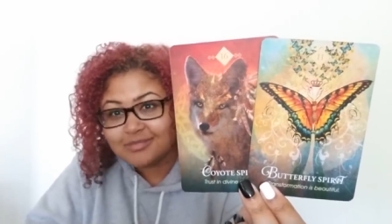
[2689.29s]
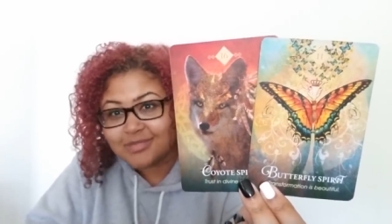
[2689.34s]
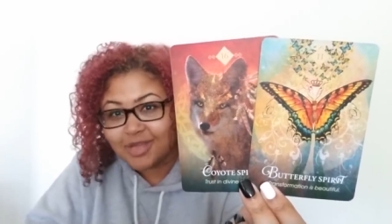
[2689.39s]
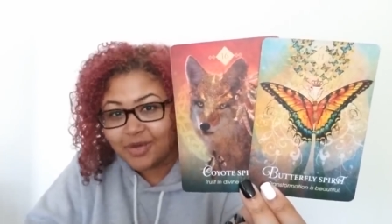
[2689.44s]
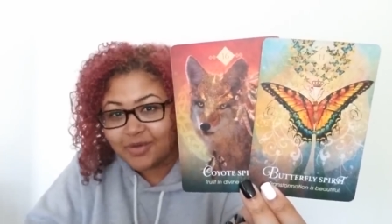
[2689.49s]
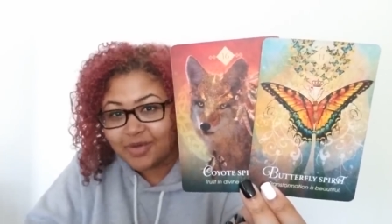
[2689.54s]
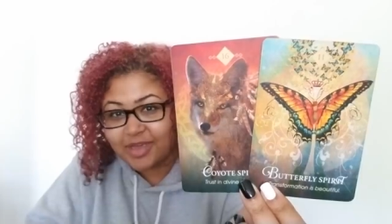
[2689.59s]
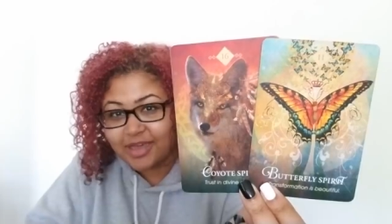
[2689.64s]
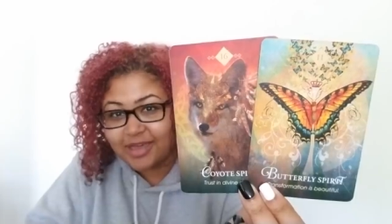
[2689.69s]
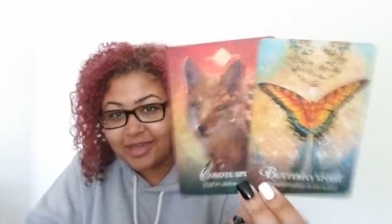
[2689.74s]

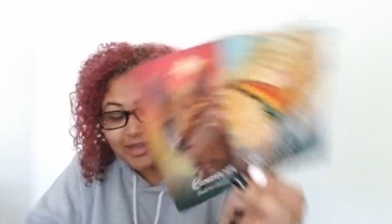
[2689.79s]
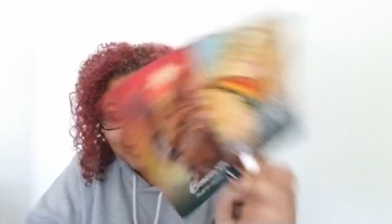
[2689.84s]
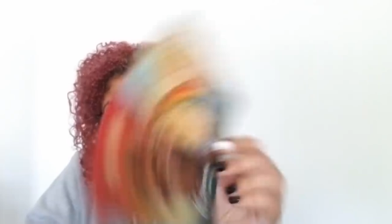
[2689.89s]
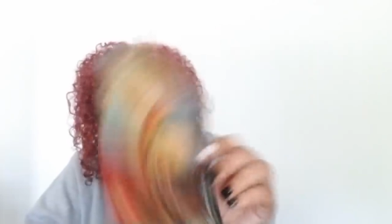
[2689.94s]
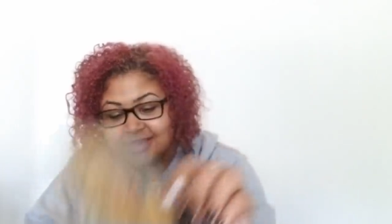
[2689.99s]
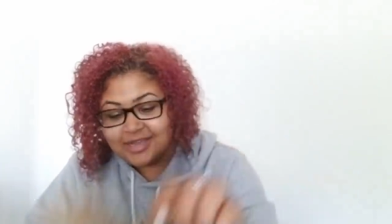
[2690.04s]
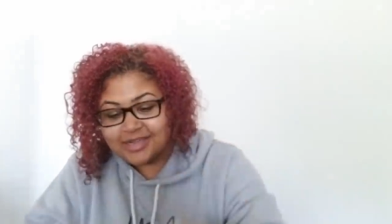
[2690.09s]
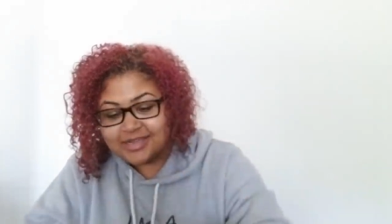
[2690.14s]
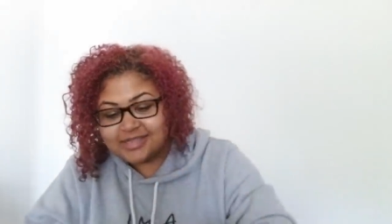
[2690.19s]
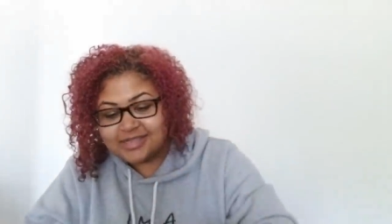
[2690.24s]
okay?
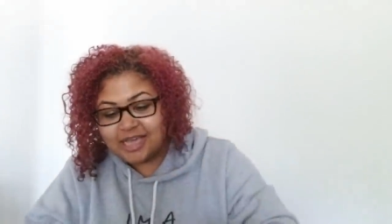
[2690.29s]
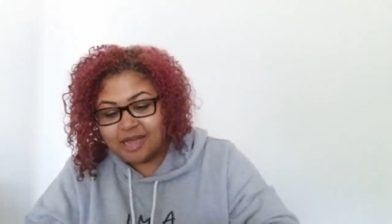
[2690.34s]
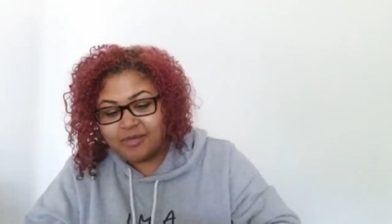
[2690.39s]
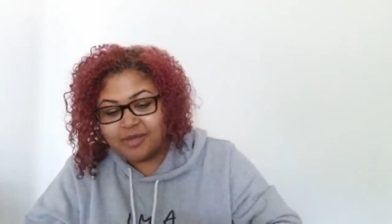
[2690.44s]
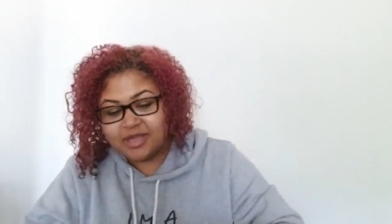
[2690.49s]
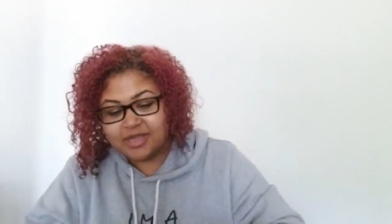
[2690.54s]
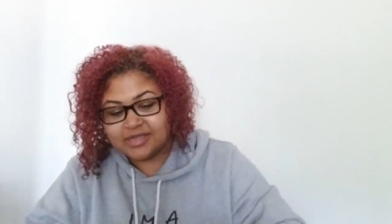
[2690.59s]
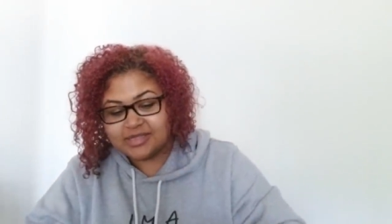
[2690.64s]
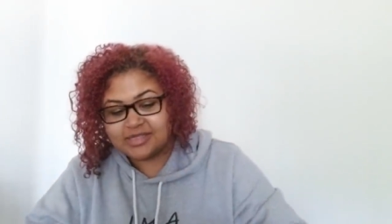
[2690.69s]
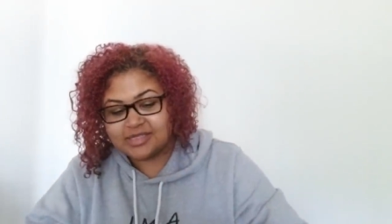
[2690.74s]
Time
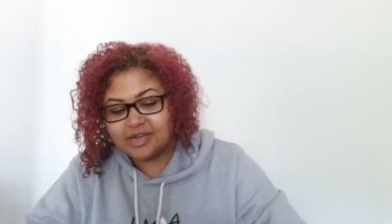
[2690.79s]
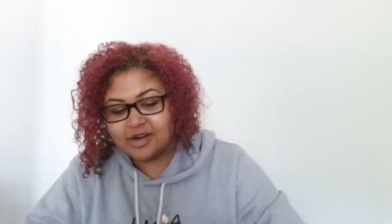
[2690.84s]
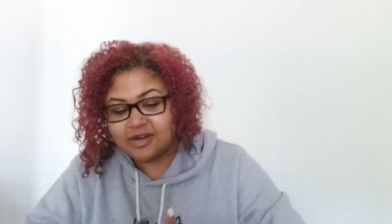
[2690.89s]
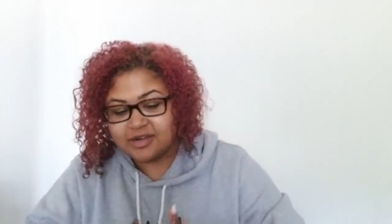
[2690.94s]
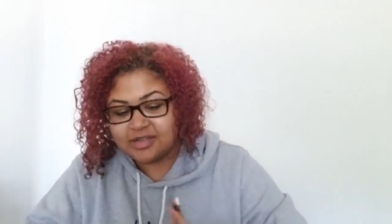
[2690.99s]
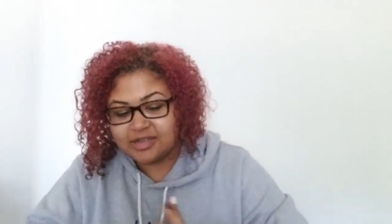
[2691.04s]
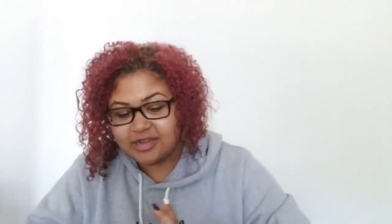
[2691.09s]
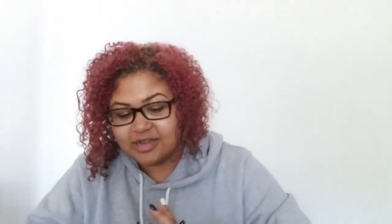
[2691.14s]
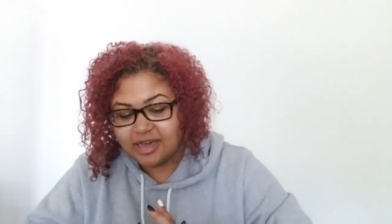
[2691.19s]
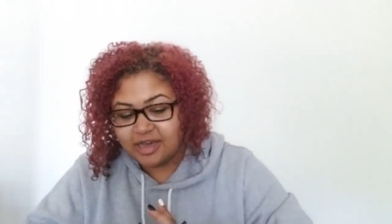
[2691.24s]
to get
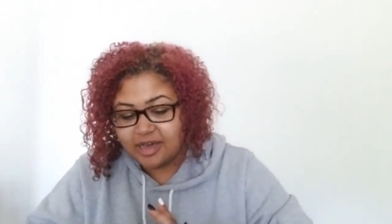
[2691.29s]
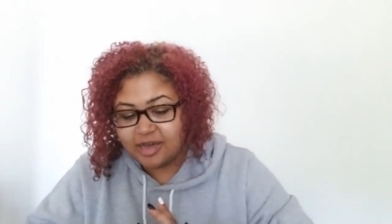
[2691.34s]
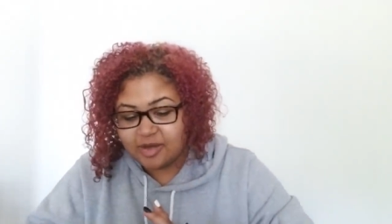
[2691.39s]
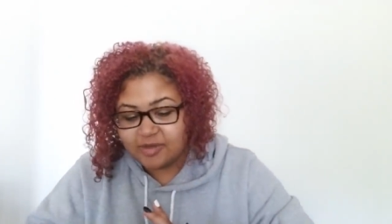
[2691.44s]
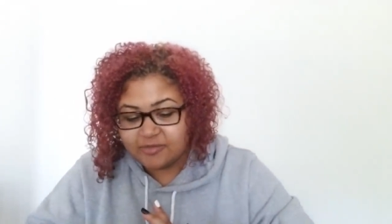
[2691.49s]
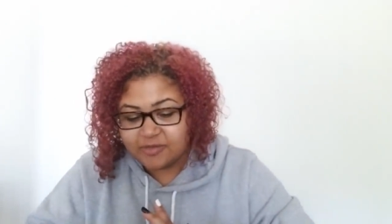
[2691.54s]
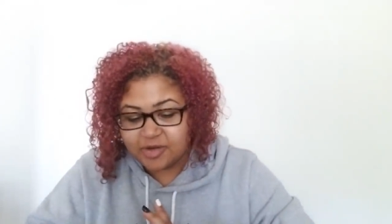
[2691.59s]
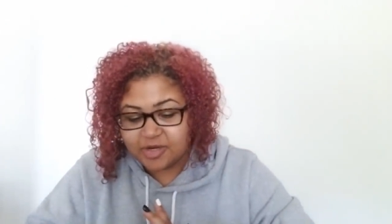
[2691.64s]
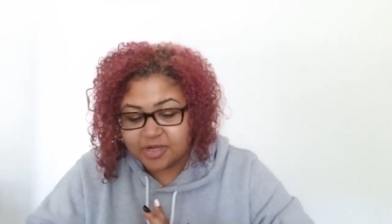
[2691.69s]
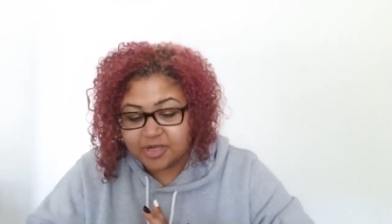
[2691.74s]
started.
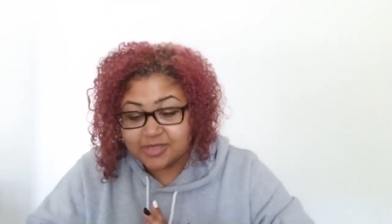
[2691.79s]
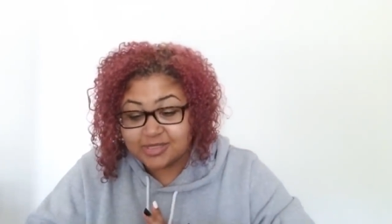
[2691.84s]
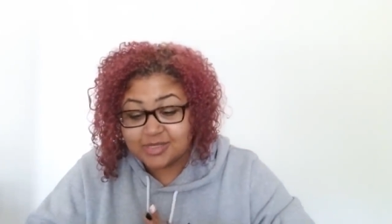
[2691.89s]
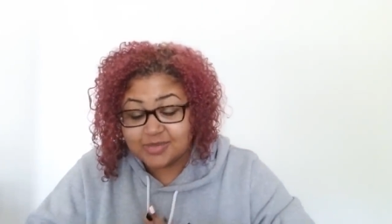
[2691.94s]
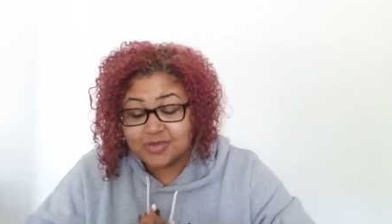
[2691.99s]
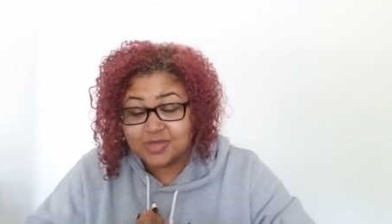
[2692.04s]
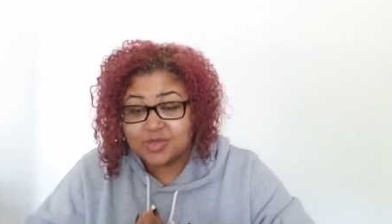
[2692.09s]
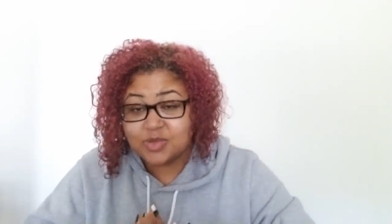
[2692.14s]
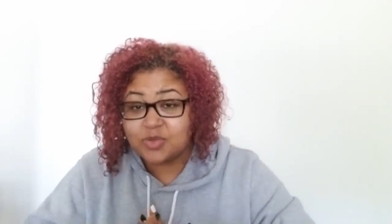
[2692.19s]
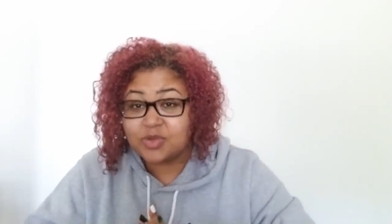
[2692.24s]
Uh, Virgos,
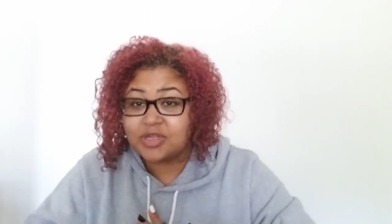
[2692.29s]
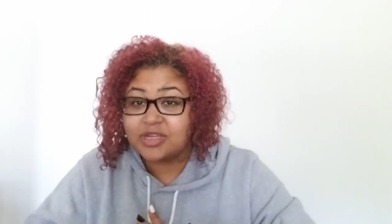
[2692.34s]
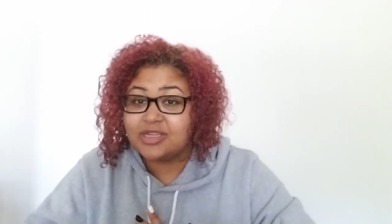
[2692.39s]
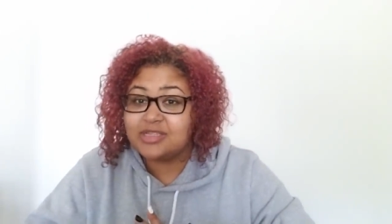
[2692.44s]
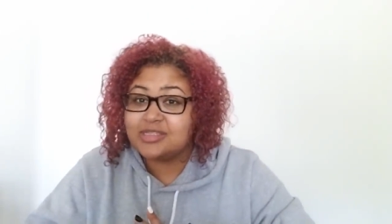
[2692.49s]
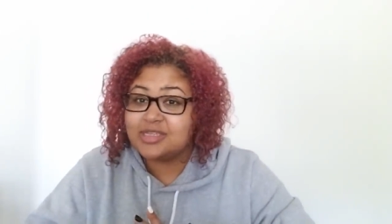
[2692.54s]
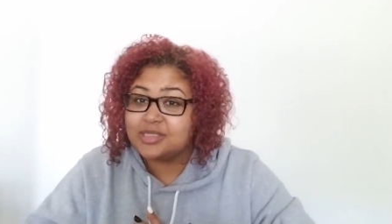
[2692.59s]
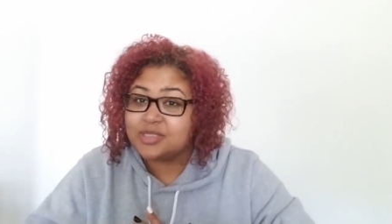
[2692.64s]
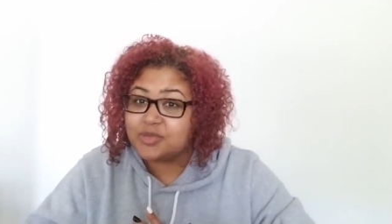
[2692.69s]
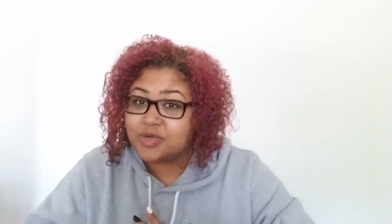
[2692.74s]
this was a really
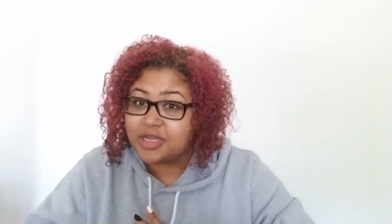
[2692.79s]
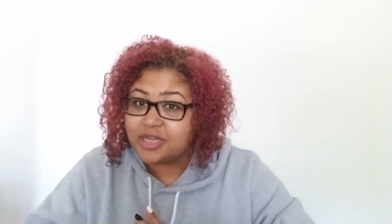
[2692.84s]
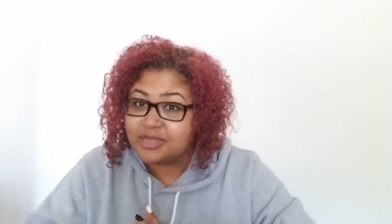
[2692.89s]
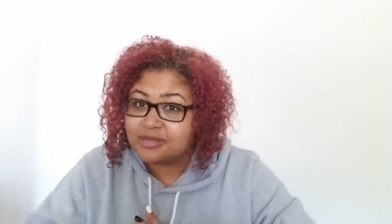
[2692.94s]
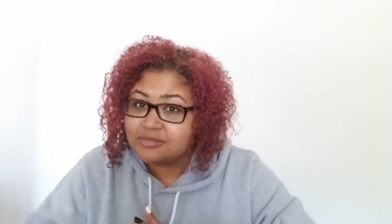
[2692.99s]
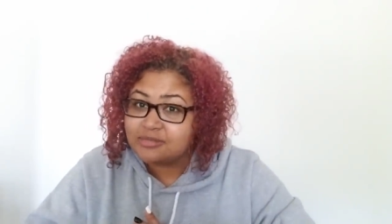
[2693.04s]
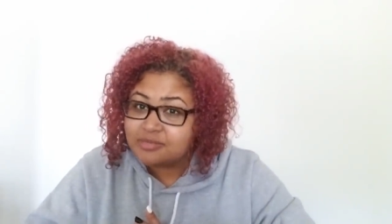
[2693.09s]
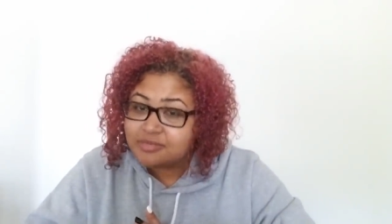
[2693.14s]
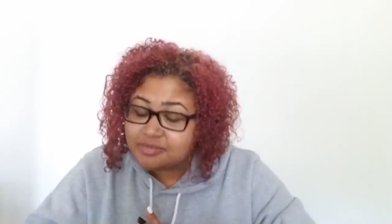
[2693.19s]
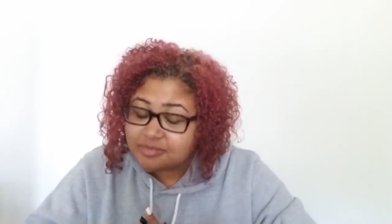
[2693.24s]
intense
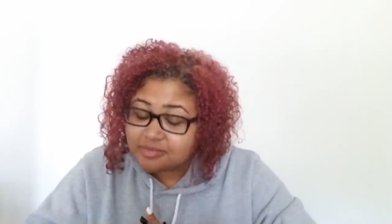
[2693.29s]
reading.